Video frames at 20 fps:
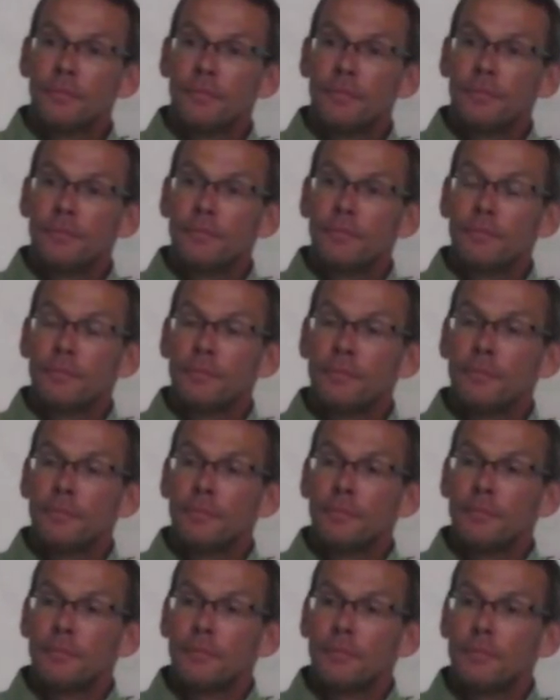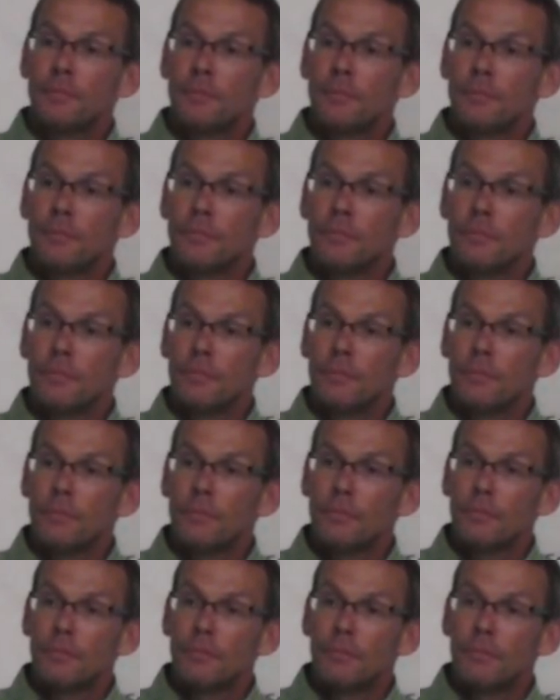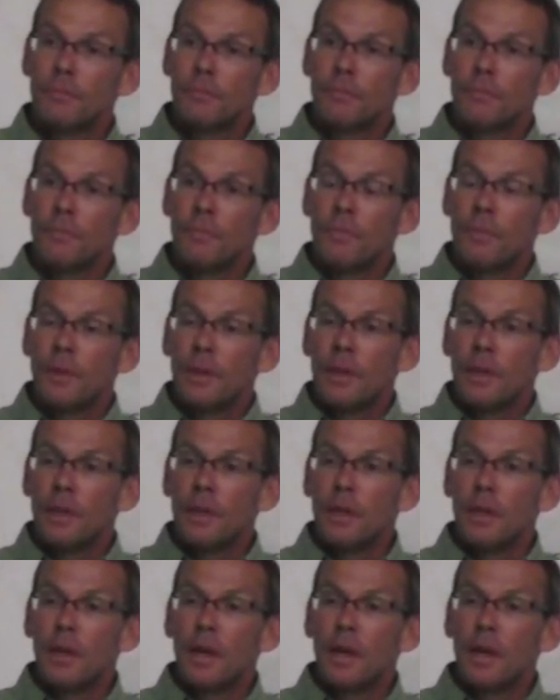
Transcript: or can I eat like an apple or?